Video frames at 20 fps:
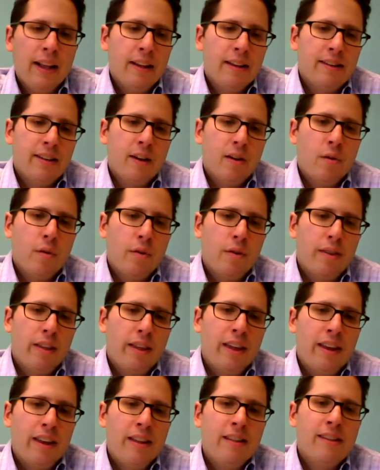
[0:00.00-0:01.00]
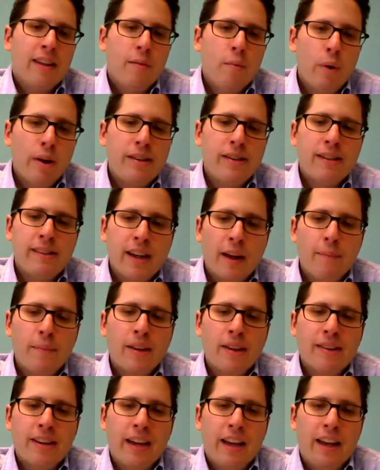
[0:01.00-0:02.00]
So in some ways, it's helped
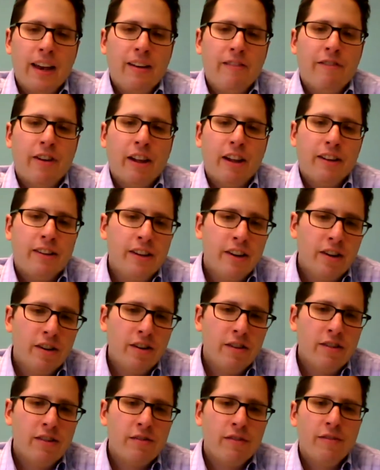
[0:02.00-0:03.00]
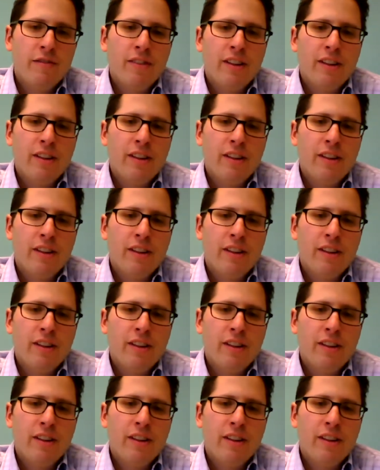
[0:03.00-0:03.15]
us gain volunteers.